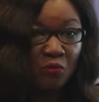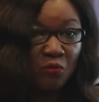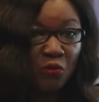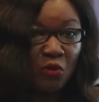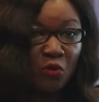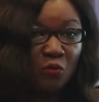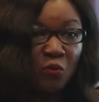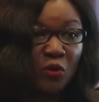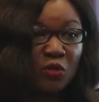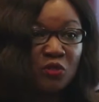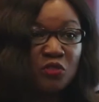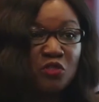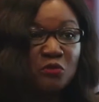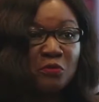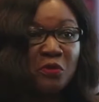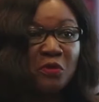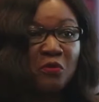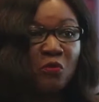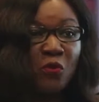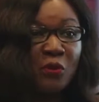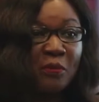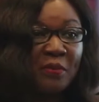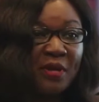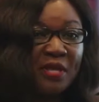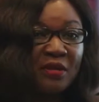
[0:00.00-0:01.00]
We want to
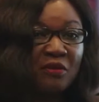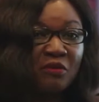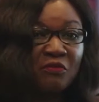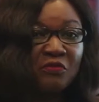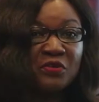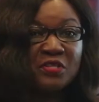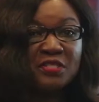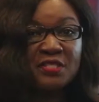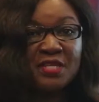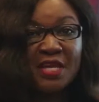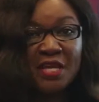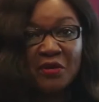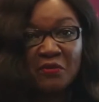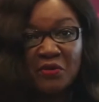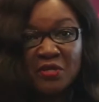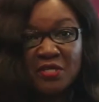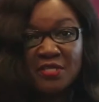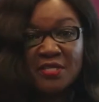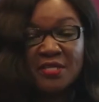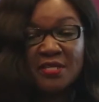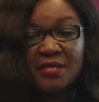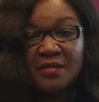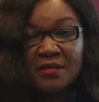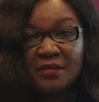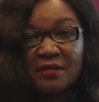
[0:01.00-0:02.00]
be women of
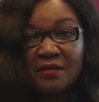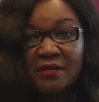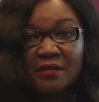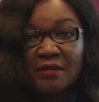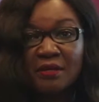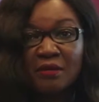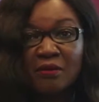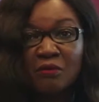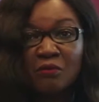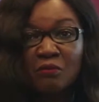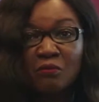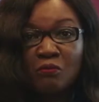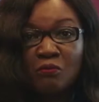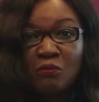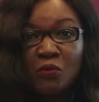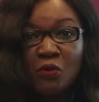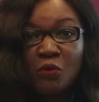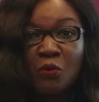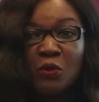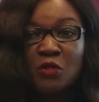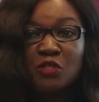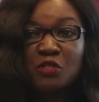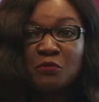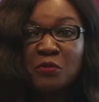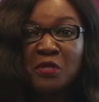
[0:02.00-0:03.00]
integrity. We
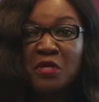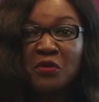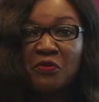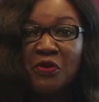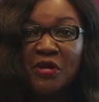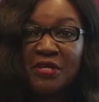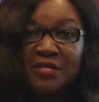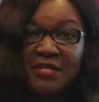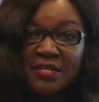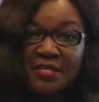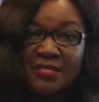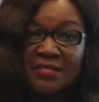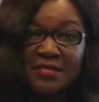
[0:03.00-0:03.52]
want to be great